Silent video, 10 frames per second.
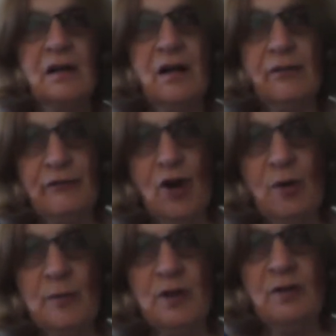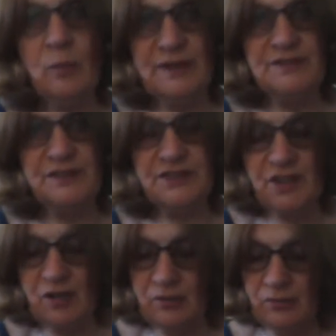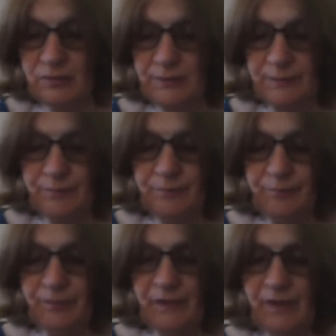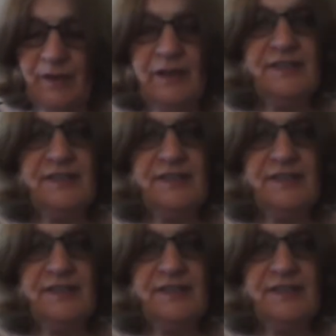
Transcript: A farmer went to sow. He